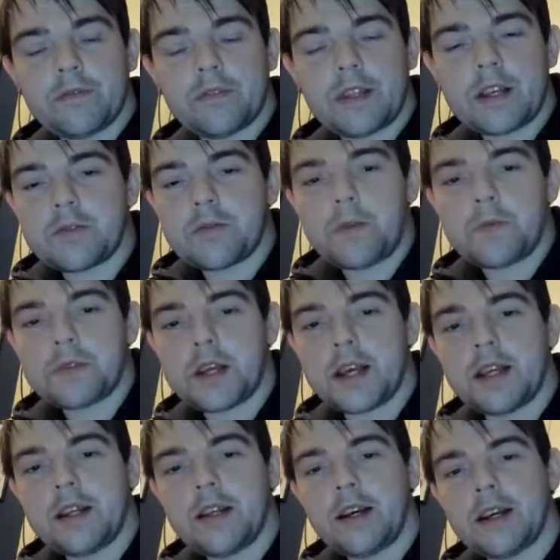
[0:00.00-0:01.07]
That's what I'm
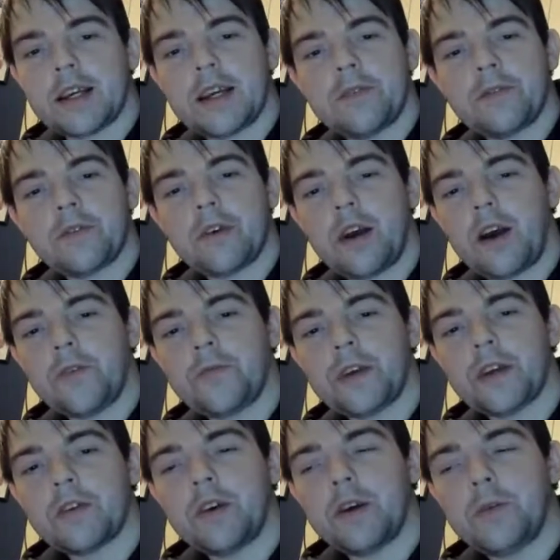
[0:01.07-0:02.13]
saying. Like, I
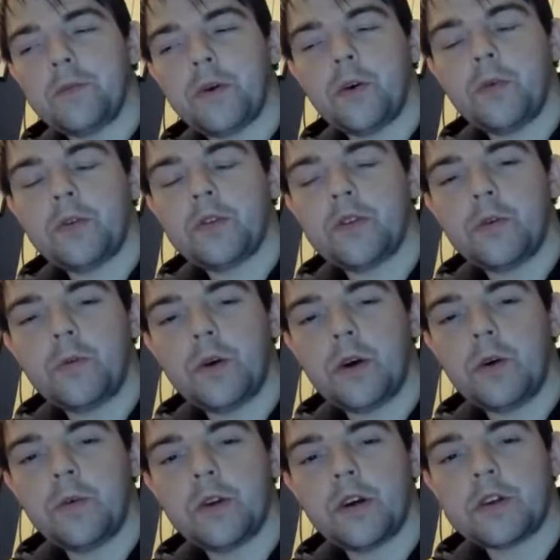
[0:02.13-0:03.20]
think Graham Potter would do
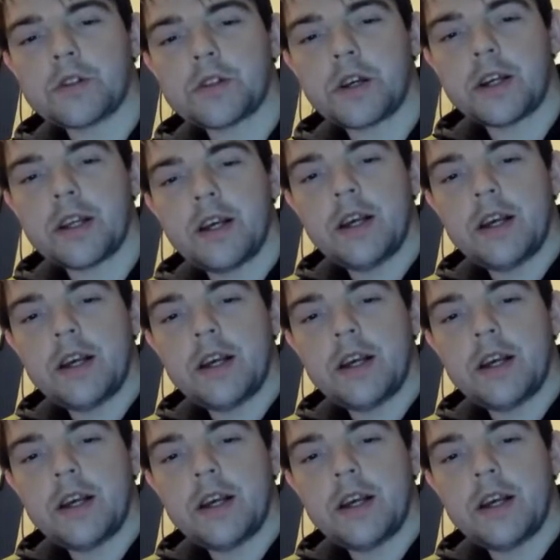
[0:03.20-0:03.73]
well with our side.